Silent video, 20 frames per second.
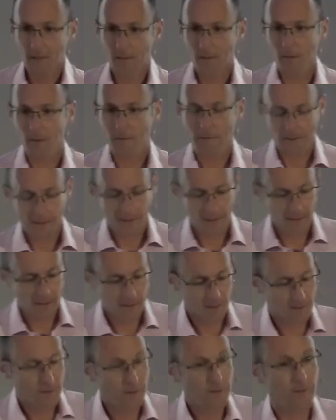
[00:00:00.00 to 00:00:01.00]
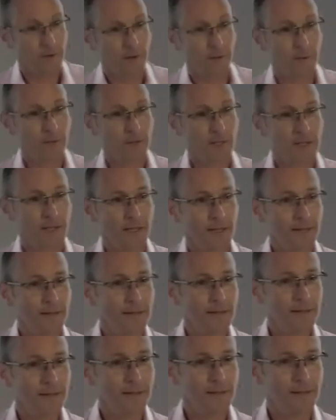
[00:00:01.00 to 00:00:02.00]
Well, thank you very much, Dan.
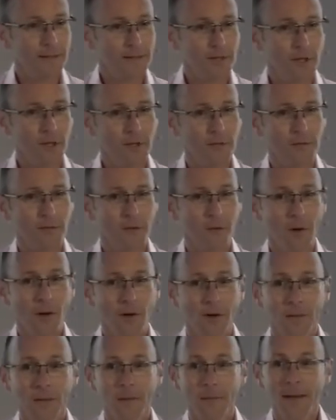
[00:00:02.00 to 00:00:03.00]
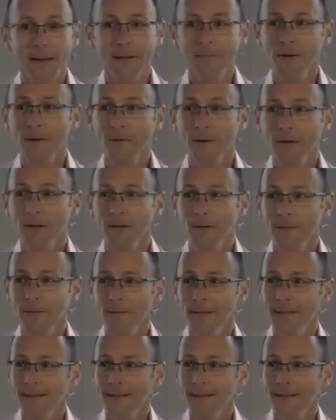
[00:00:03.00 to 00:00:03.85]
Thank you, Joe, for your welcome. Let me add my welcome.